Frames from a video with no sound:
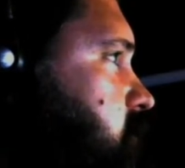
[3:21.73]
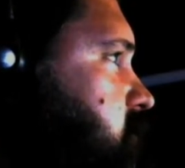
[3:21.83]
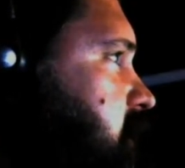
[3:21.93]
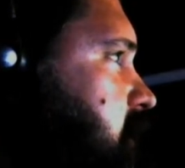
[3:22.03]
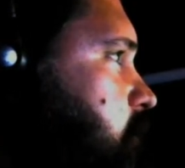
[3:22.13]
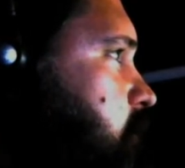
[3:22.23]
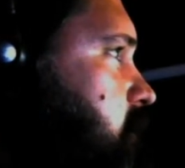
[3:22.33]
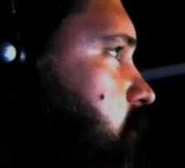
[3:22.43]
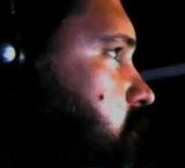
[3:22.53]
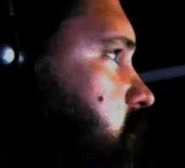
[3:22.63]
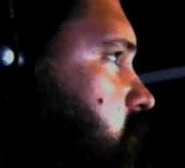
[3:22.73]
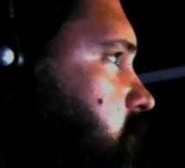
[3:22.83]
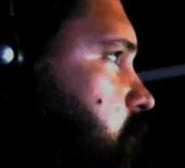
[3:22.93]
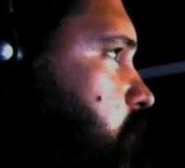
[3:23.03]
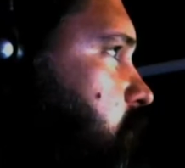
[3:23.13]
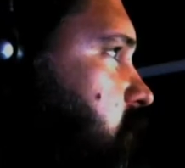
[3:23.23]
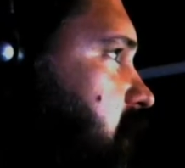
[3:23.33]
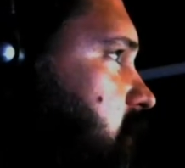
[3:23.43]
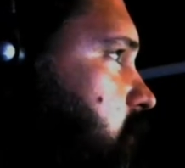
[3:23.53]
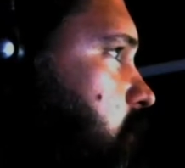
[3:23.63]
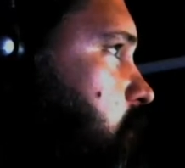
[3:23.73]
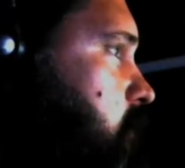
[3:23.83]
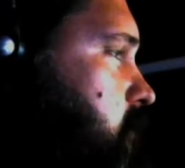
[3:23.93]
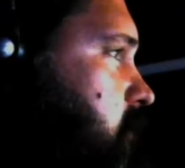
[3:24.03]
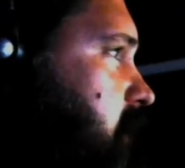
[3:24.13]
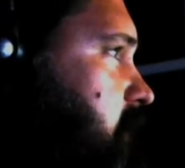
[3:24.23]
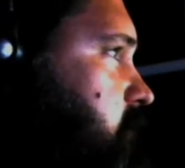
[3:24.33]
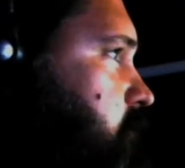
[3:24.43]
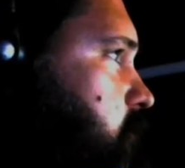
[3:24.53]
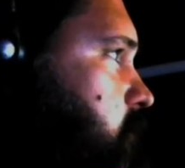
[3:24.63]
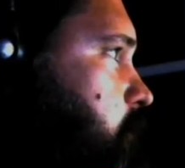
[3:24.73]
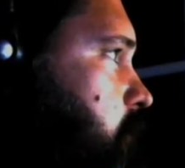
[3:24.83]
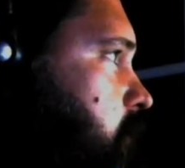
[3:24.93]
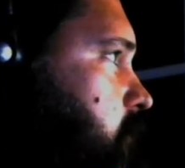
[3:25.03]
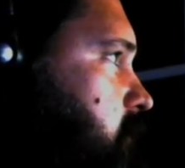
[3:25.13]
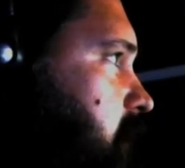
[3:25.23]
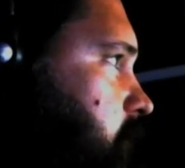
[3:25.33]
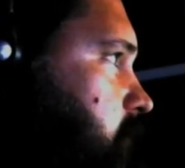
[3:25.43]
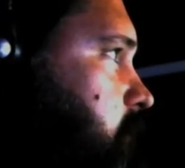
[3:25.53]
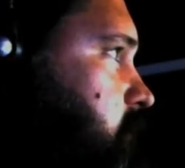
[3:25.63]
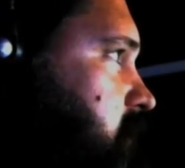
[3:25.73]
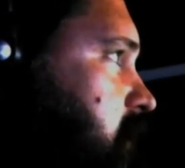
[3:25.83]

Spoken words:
taking pre-orders from both Galago Pro and Darter Pro laptops.